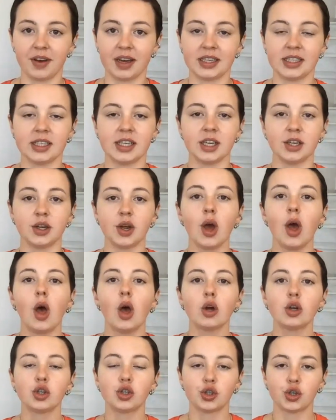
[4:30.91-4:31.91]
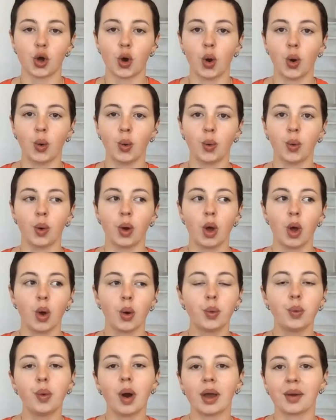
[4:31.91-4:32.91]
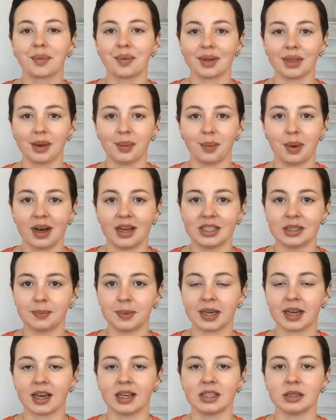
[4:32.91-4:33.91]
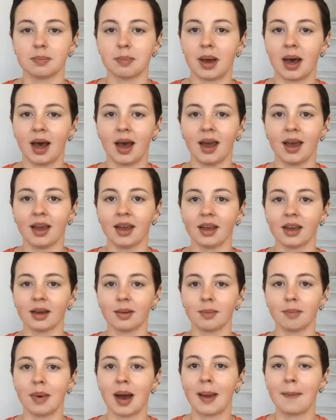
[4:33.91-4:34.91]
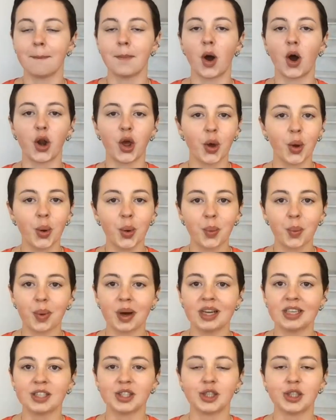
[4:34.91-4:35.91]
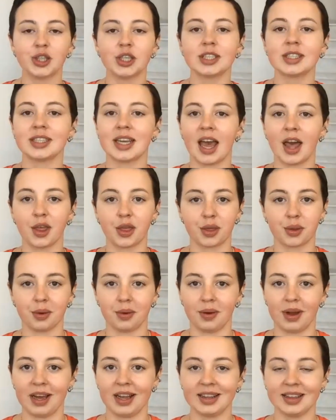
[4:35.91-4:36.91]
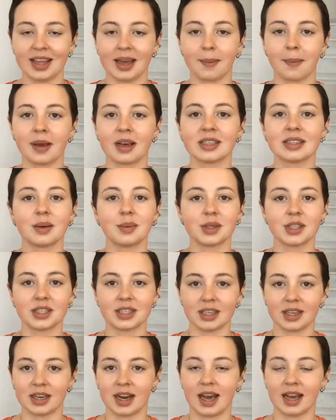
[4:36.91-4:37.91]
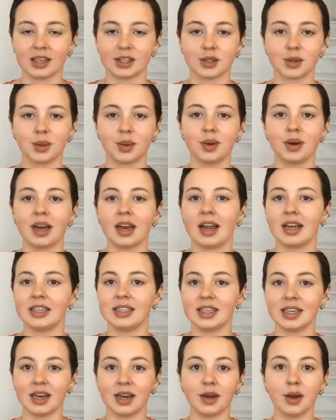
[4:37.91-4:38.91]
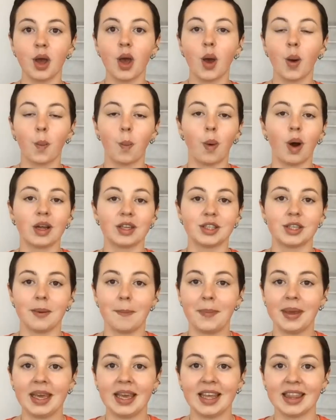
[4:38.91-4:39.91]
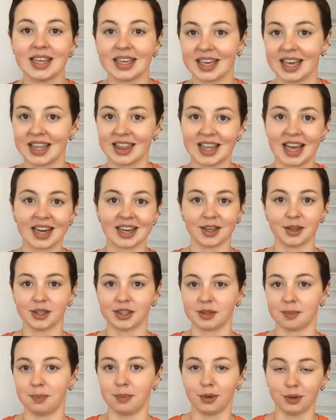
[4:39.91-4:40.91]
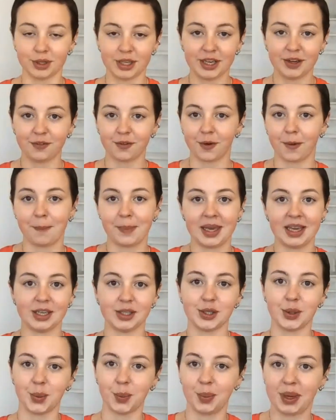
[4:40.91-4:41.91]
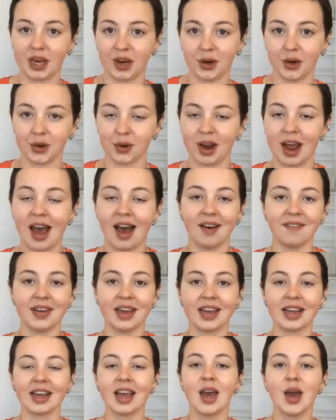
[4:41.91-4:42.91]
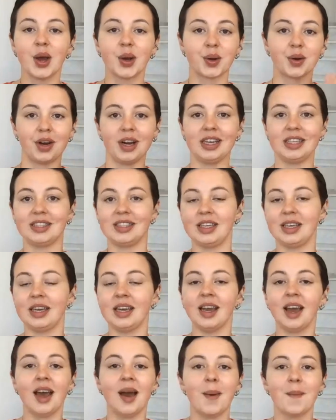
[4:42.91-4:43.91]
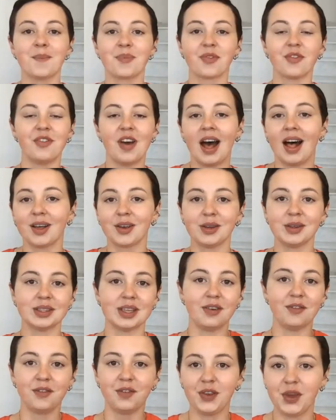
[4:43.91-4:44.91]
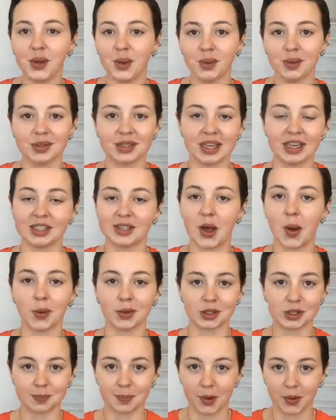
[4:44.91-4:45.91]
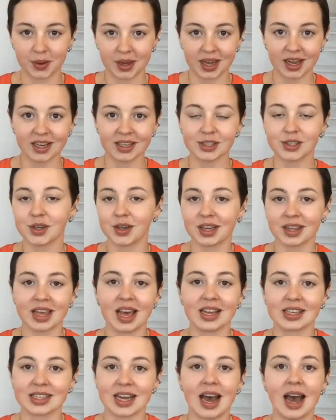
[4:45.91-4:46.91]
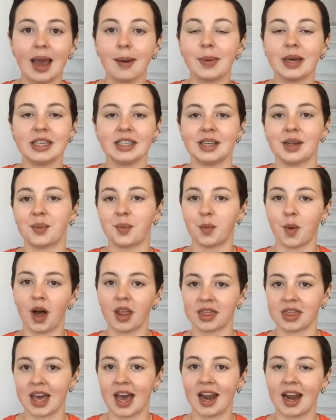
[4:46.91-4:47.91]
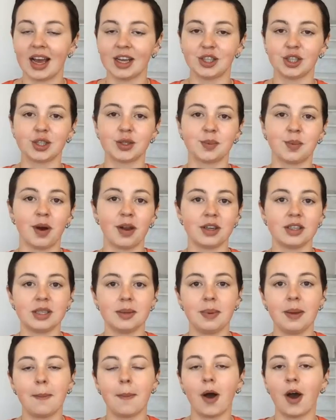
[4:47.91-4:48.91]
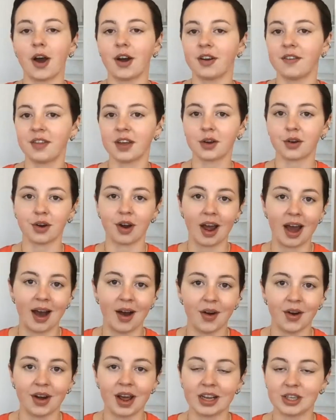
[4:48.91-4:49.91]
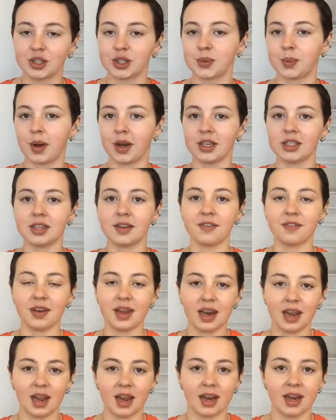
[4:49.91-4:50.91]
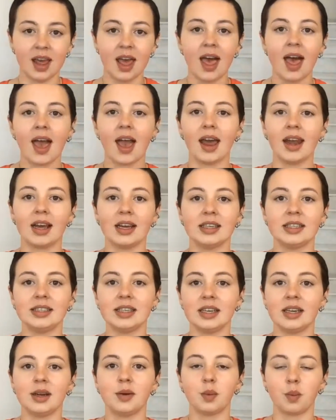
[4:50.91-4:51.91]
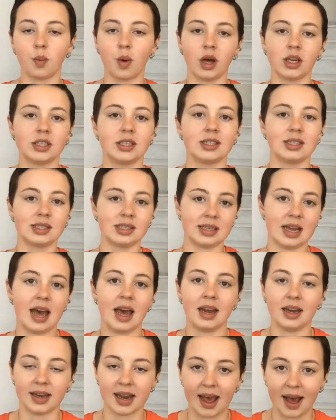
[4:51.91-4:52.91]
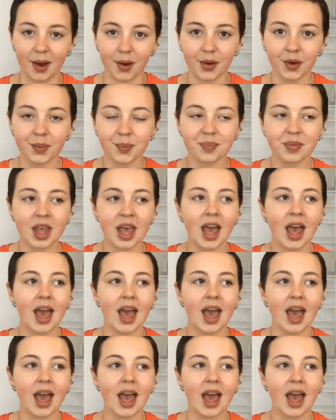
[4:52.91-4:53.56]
I didn't show who I really was, because my motto was just get through it, because I was still in high school and I didn't want to be the kid that gets bullied for being too weird or having crazy values and views and is outspoken. During that time, I didn't want that. I just wanted to be part of the crowd. I just wanted to fit in, and I didn't want to stand out.